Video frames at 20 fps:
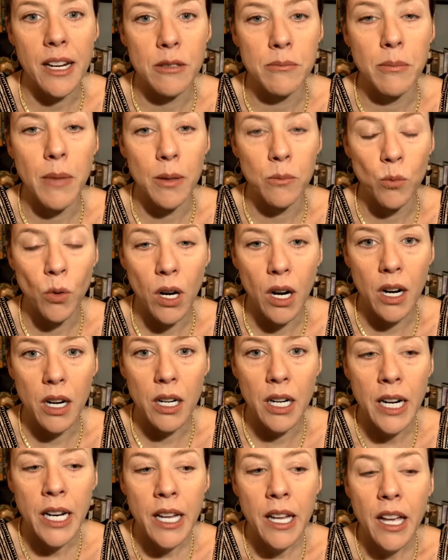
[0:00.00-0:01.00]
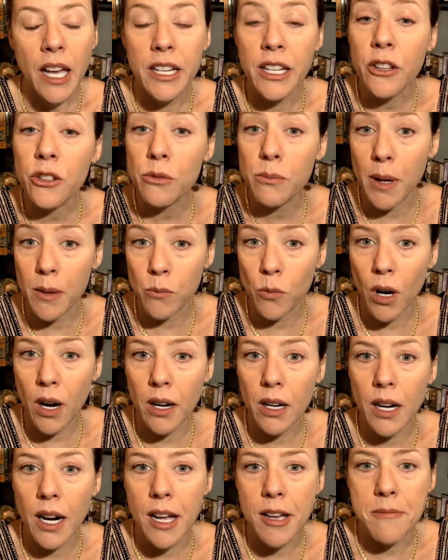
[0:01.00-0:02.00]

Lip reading: another memoir